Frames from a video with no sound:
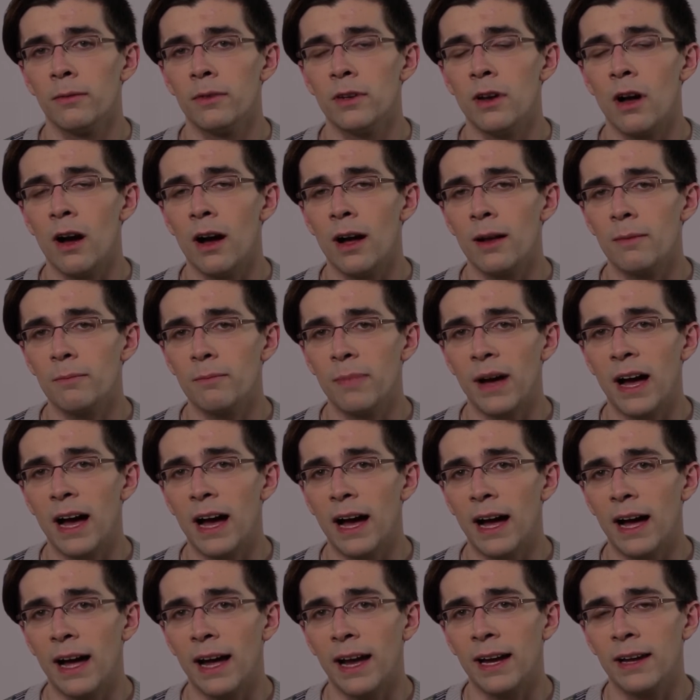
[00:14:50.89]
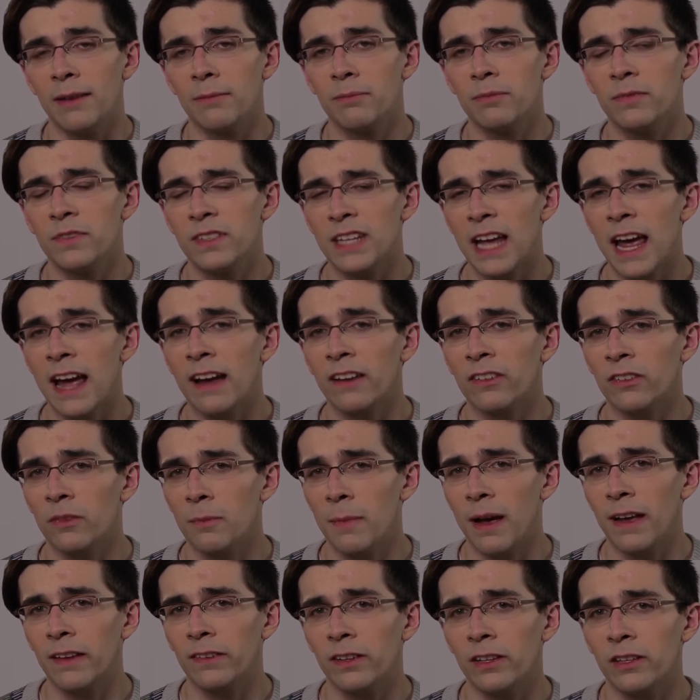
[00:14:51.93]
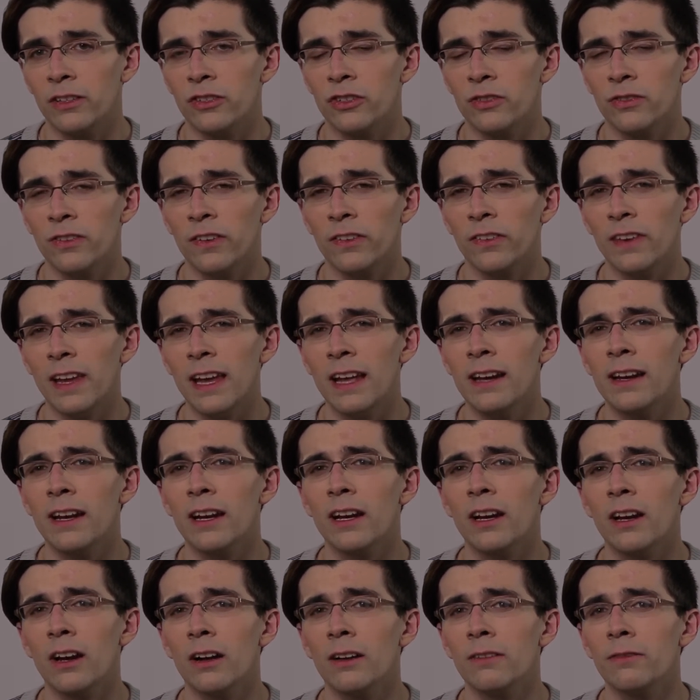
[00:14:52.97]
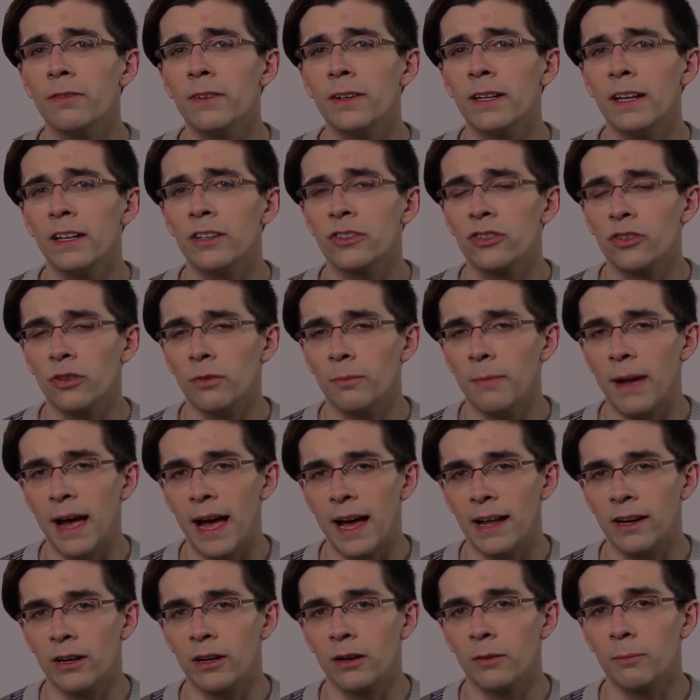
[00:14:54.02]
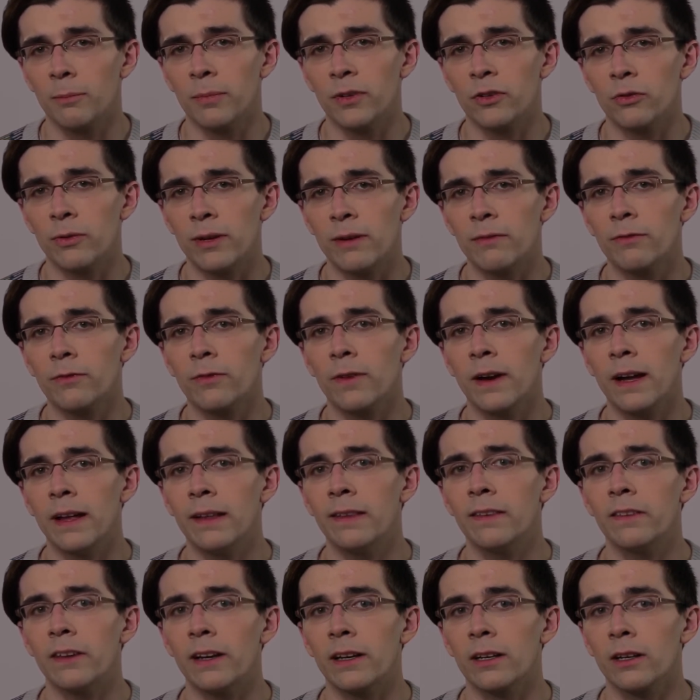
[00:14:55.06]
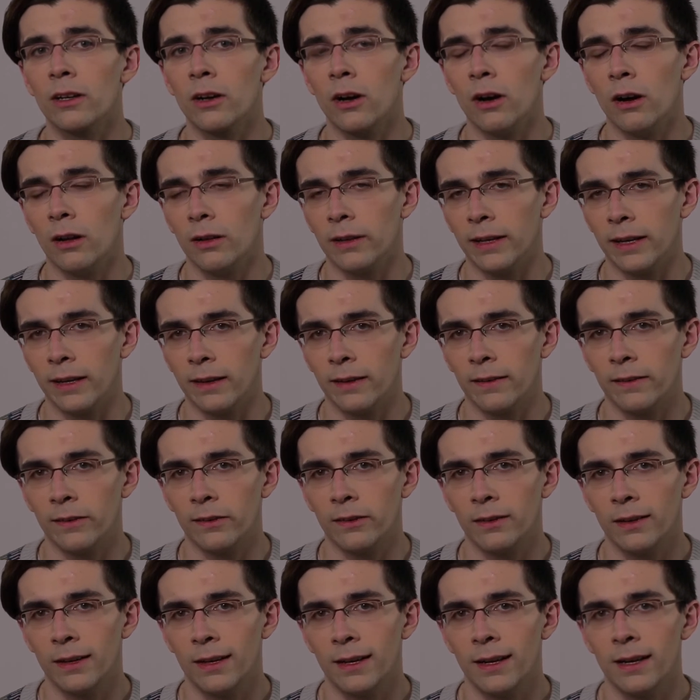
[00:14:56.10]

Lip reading: not by text message, just in a confidential manner between friends and colleagues.